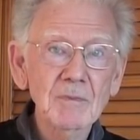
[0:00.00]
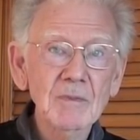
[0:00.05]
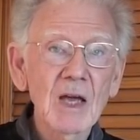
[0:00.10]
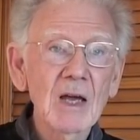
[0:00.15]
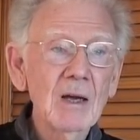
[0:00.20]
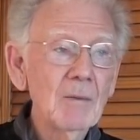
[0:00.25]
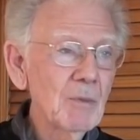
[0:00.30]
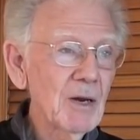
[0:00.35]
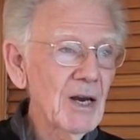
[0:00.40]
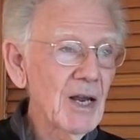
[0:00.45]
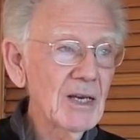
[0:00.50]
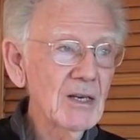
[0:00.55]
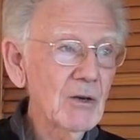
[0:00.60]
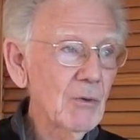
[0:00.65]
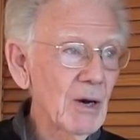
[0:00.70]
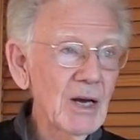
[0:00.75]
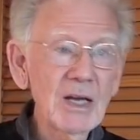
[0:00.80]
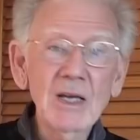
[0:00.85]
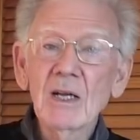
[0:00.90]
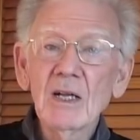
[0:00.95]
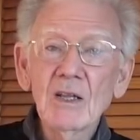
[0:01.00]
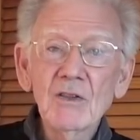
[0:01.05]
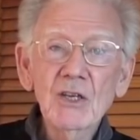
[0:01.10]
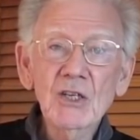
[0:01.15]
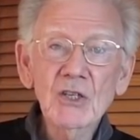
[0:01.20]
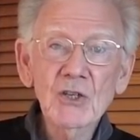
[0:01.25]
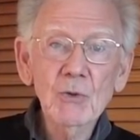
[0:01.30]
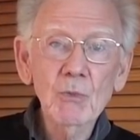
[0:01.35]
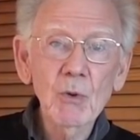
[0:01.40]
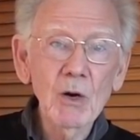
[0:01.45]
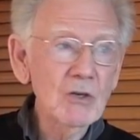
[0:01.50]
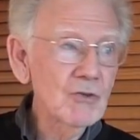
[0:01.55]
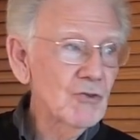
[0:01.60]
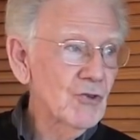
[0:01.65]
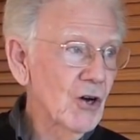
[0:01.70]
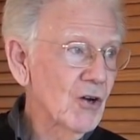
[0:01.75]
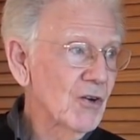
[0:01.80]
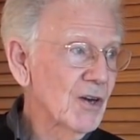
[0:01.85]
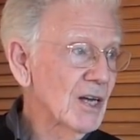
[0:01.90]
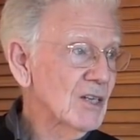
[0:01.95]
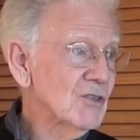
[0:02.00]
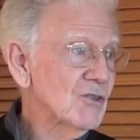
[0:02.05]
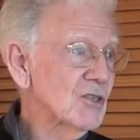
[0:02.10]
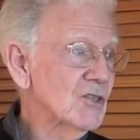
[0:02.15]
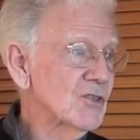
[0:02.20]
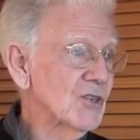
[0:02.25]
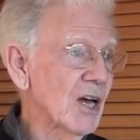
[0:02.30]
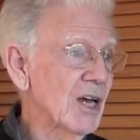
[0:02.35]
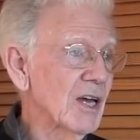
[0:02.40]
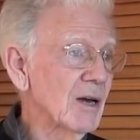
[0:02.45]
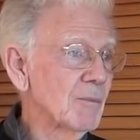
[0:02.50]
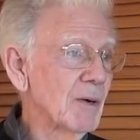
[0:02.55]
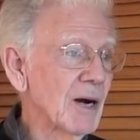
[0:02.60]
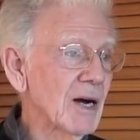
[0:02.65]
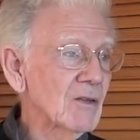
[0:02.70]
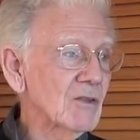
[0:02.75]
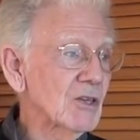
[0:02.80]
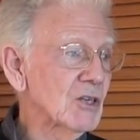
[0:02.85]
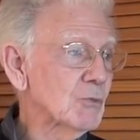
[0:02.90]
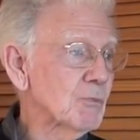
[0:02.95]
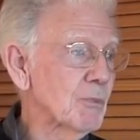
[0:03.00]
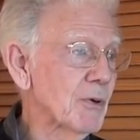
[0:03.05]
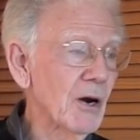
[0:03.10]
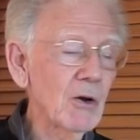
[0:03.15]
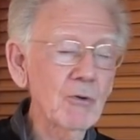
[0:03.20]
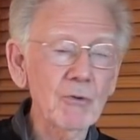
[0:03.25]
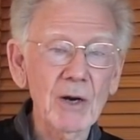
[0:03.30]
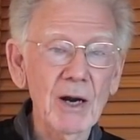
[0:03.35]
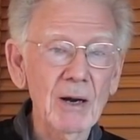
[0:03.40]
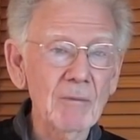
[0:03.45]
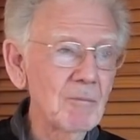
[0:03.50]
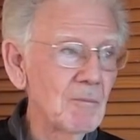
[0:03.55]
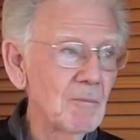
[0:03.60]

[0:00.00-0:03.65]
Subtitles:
But anyway, this is what John had to say about this programme.